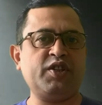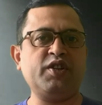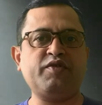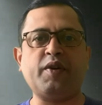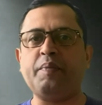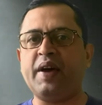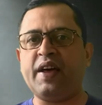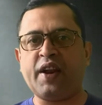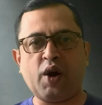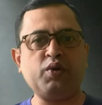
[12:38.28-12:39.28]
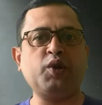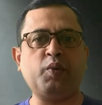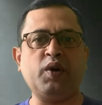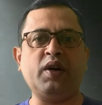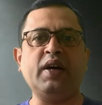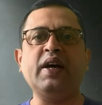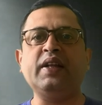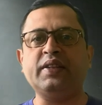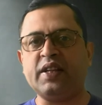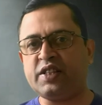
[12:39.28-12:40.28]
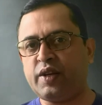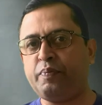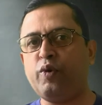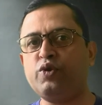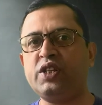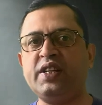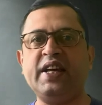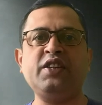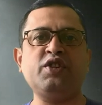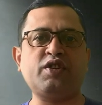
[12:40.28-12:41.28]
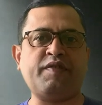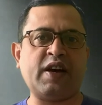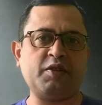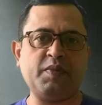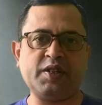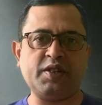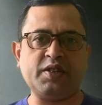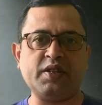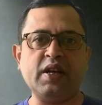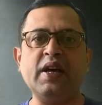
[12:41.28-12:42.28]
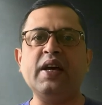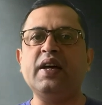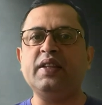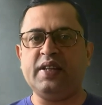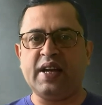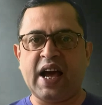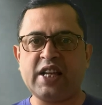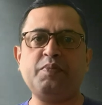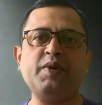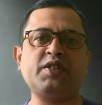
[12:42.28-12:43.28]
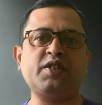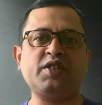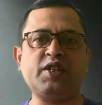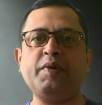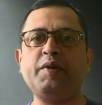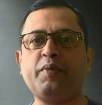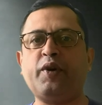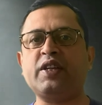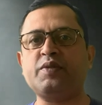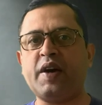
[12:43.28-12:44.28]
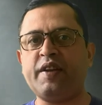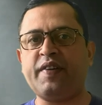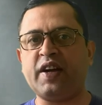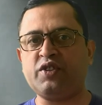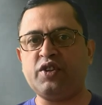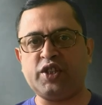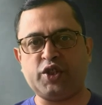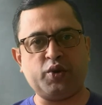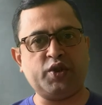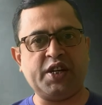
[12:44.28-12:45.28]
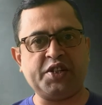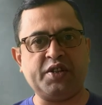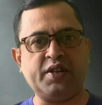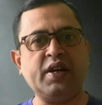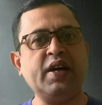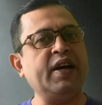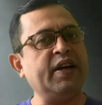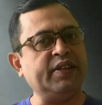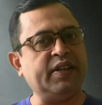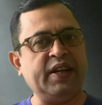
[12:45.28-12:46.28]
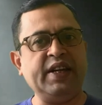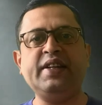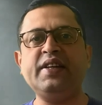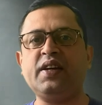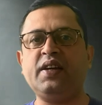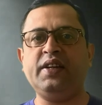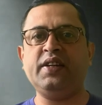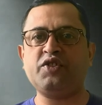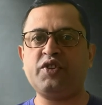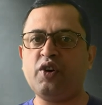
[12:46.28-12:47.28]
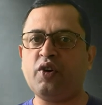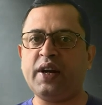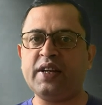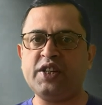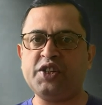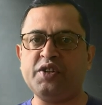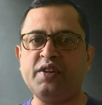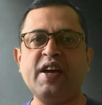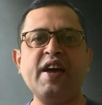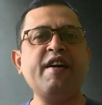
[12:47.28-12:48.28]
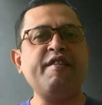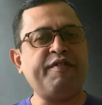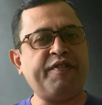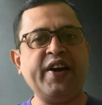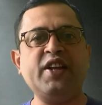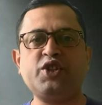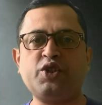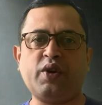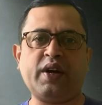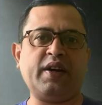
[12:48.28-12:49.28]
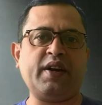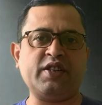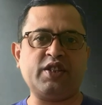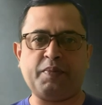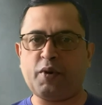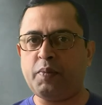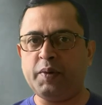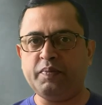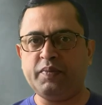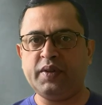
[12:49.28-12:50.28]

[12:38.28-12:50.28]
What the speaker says: research from around the world that supports the dangers of asbestos, the Asbestos Cement Products Manufacturers Association, the leading industry organization, fails to recognize the problem.